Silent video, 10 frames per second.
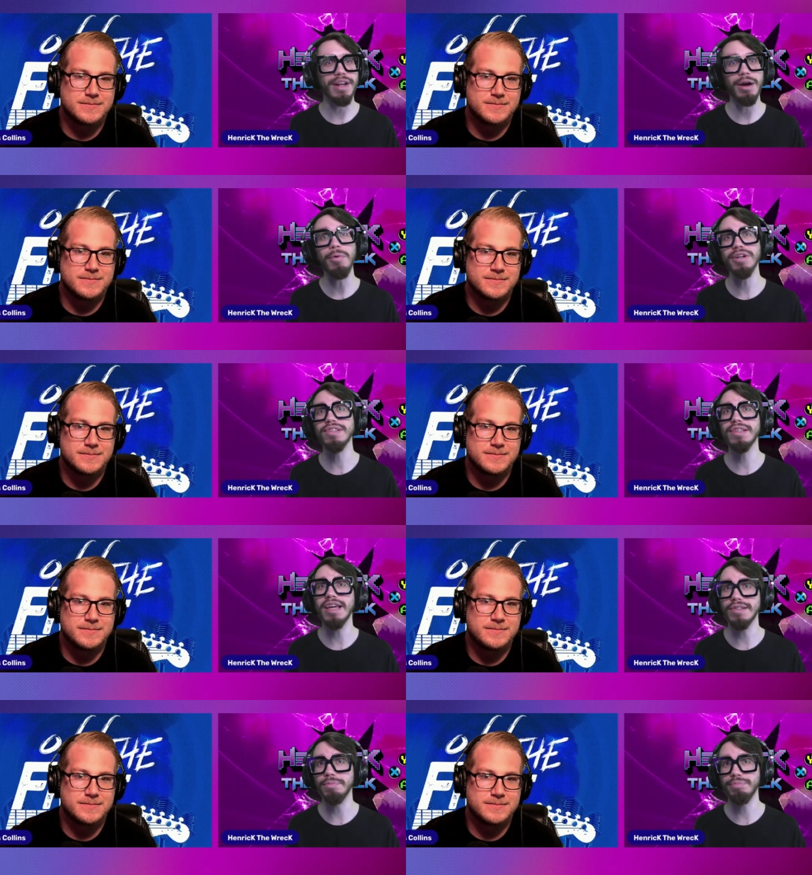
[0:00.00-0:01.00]
Speaker 1: that I want to
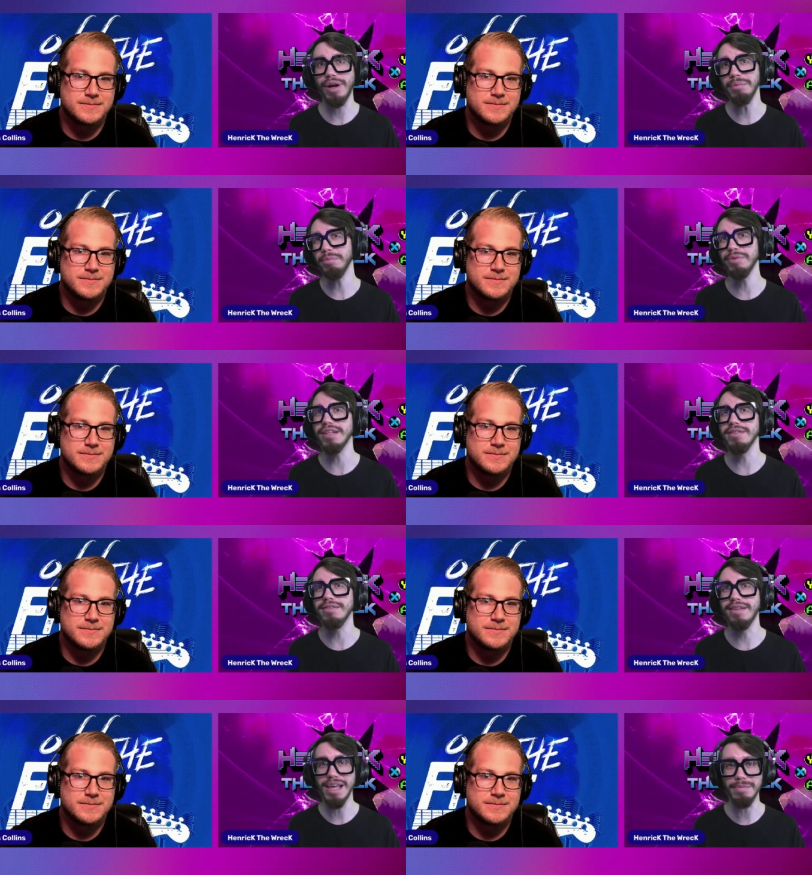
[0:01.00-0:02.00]
say it's
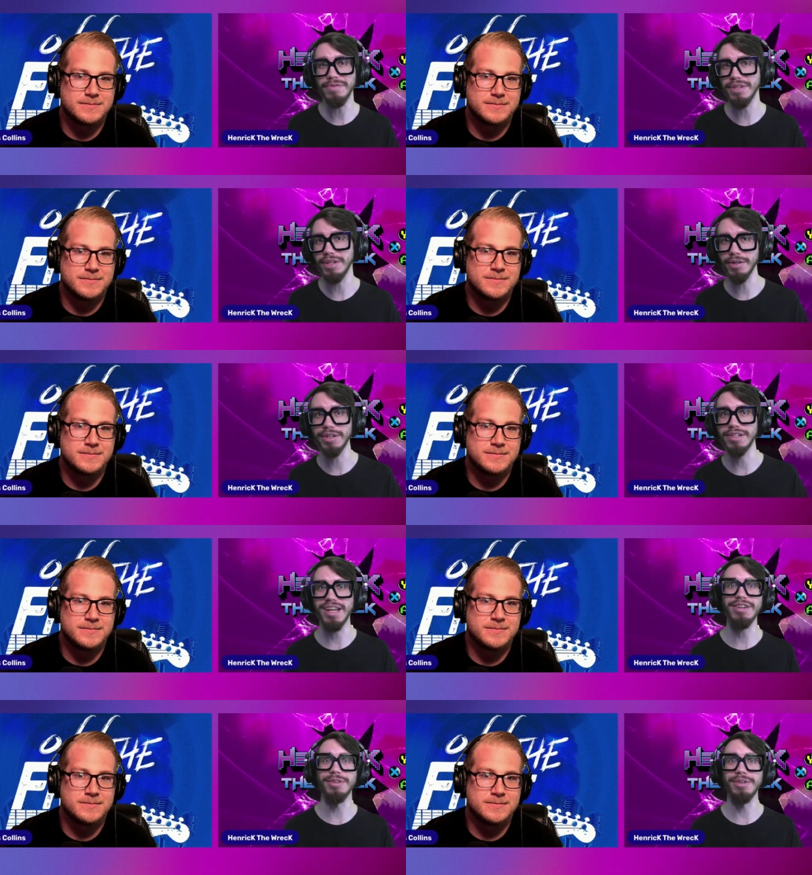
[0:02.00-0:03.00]
probably game of the year
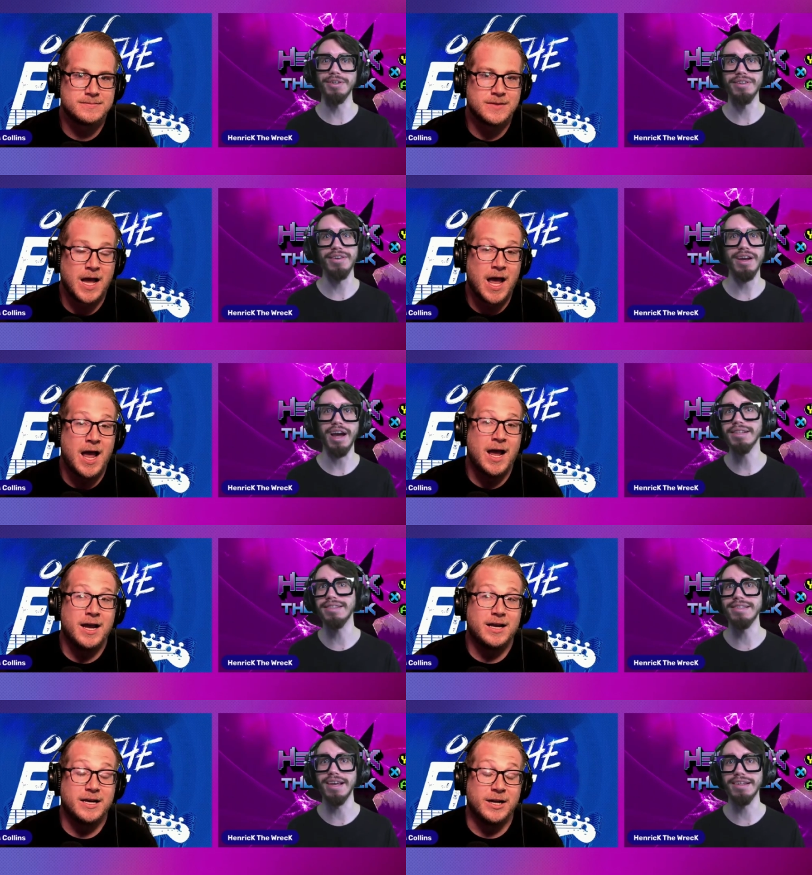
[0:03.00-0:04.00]
contender.
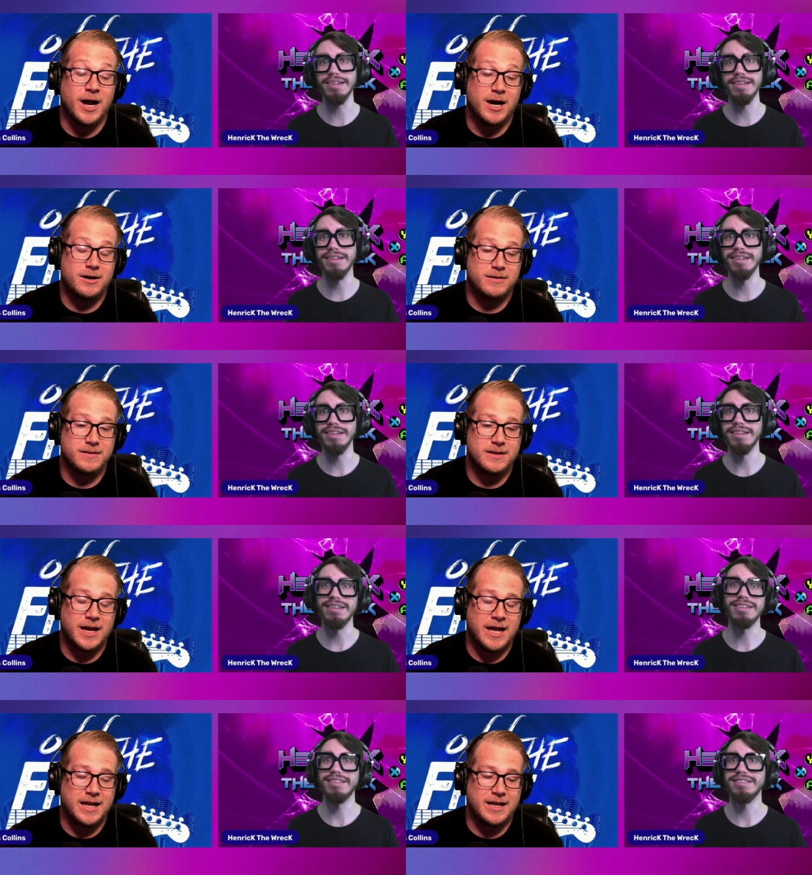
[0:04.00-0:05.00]
I'd say. You know,
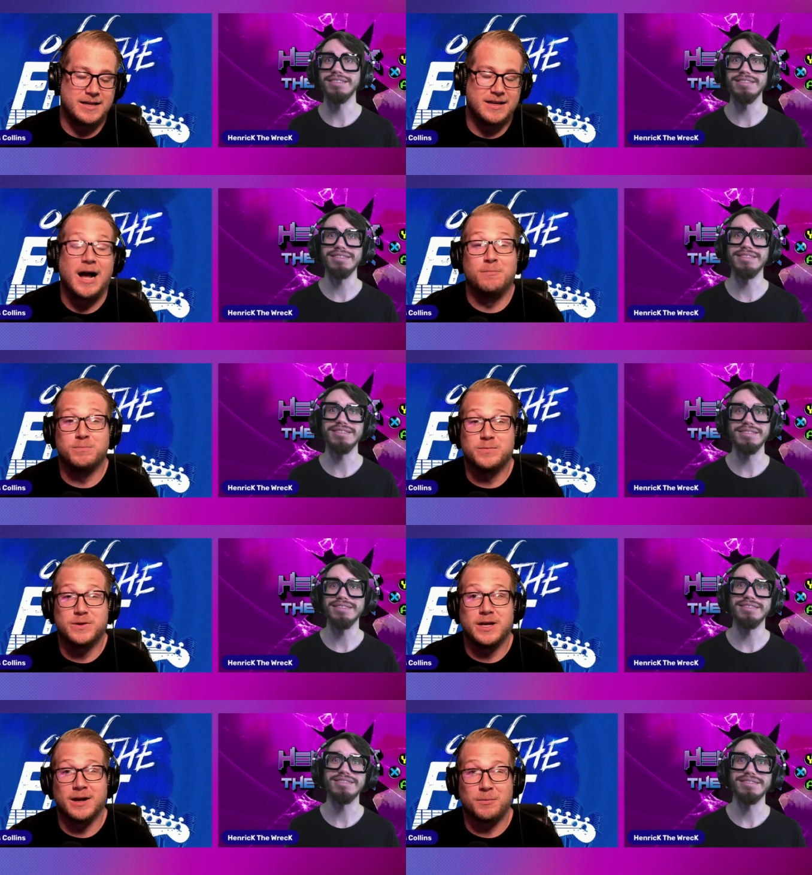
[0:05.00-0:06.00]
I'm
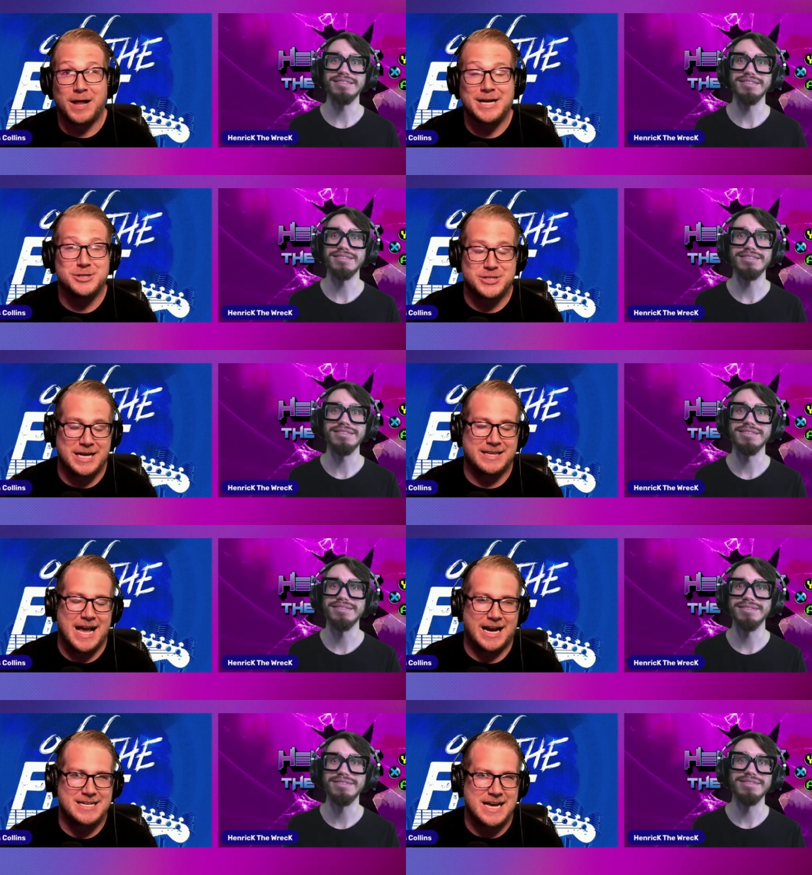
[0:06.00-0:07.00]
I'm
Speaker 2: glad you said that
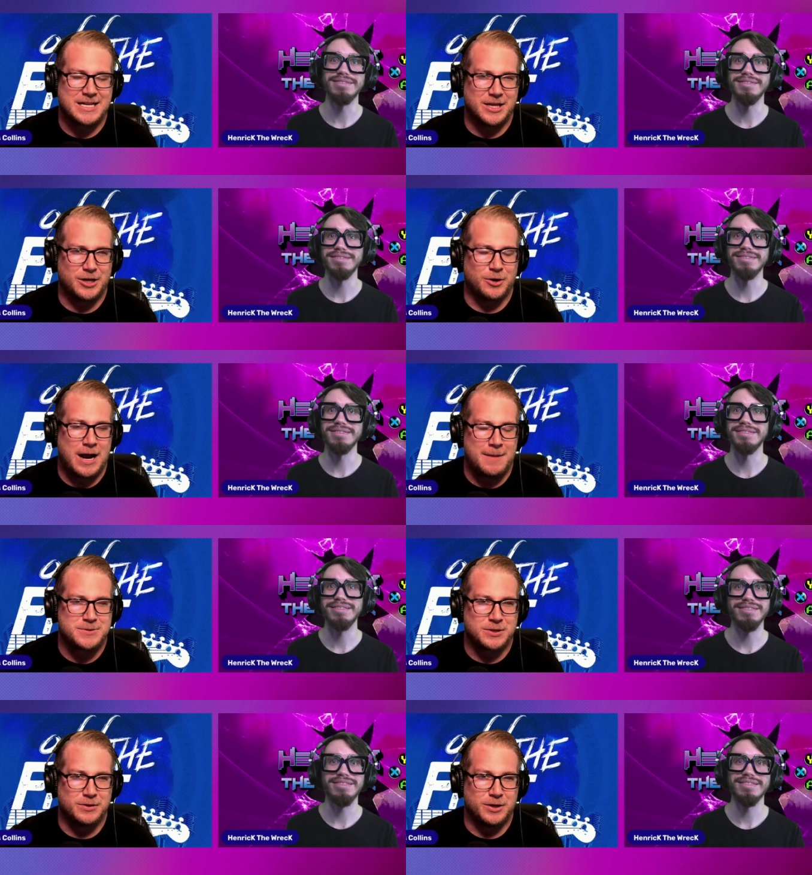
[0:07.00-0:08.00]
because I think you're
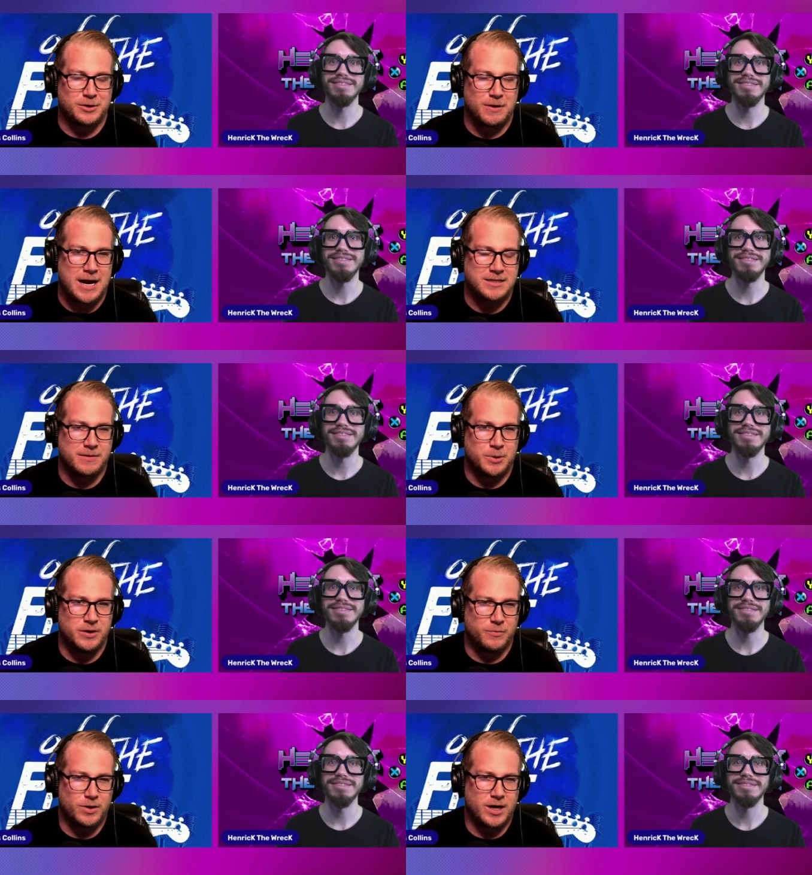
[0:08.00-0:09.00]
absolutely correct. I mean, if
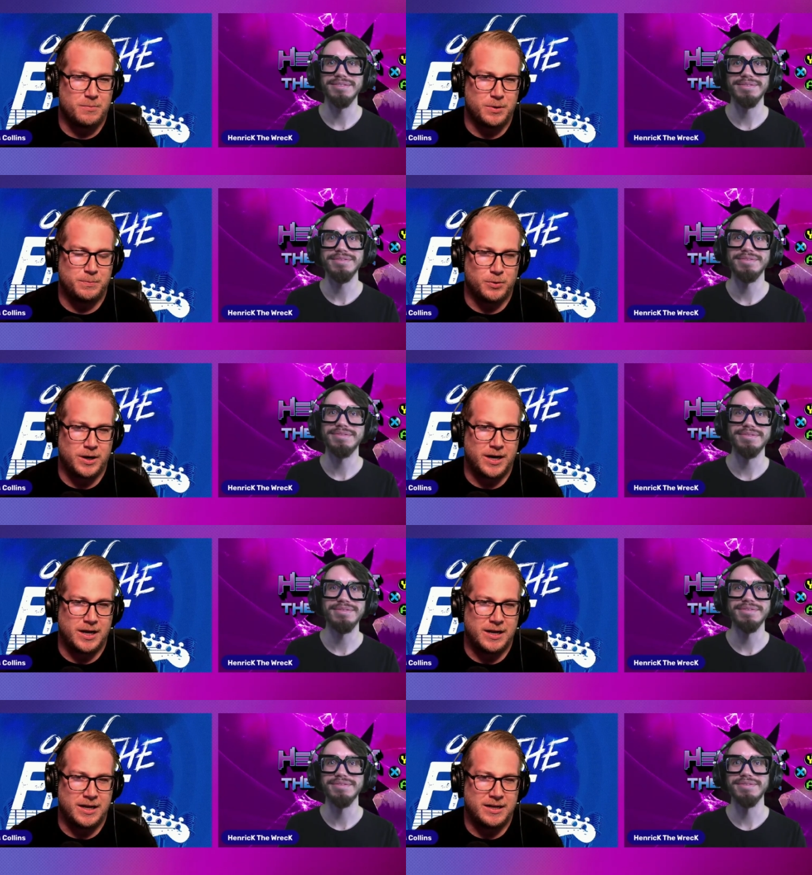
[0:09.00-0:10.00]
we're going to be bringing
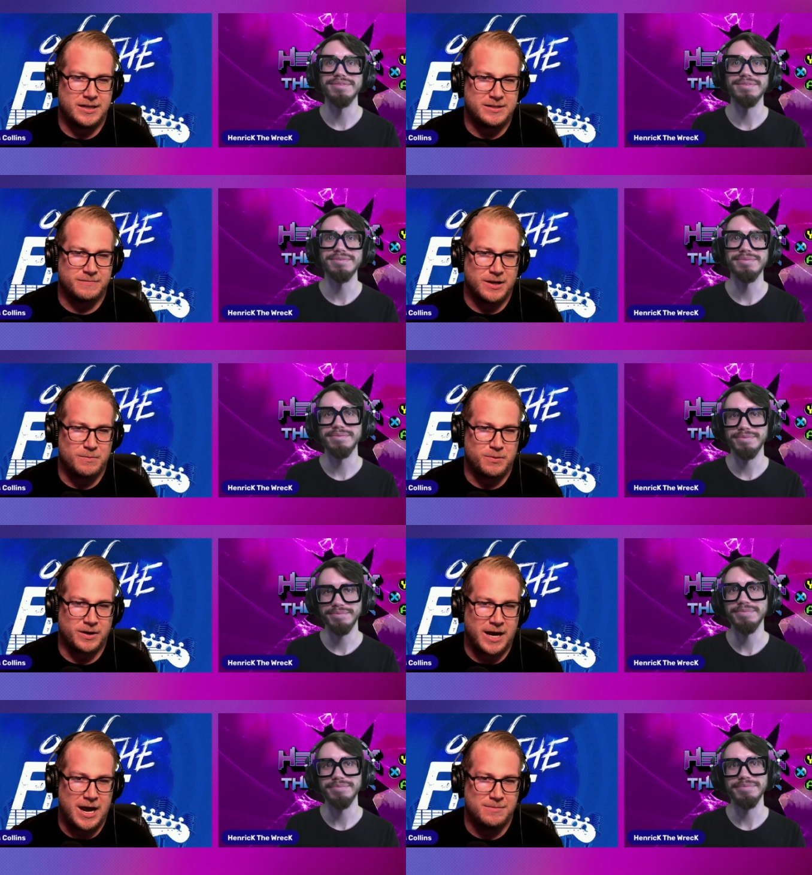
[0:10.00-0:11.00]
in indie developer
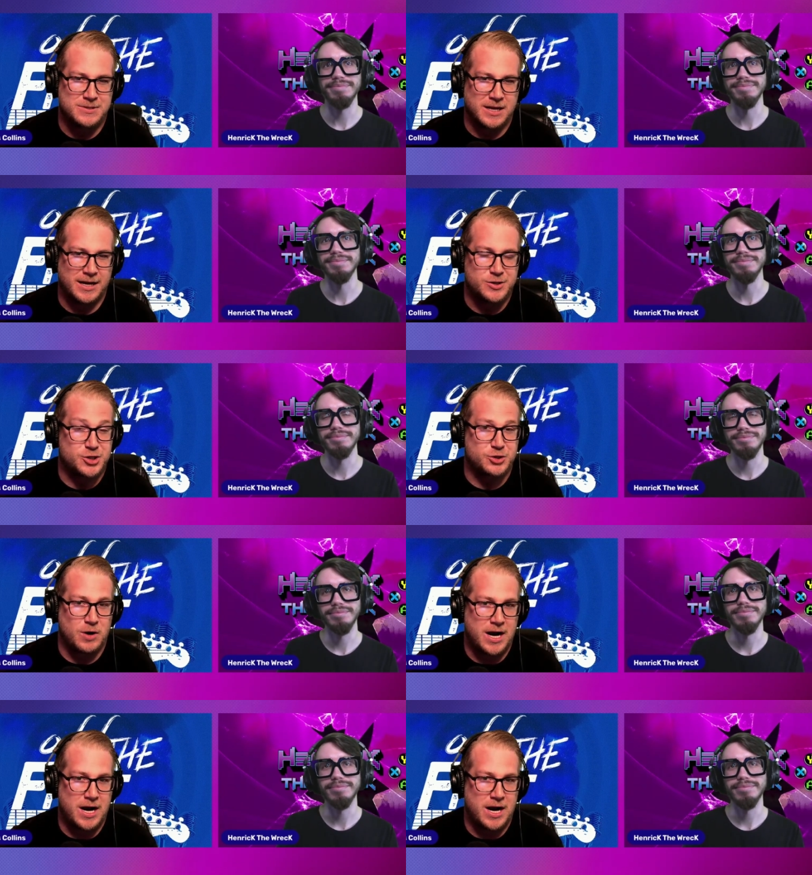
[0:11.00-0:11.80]
games like Stray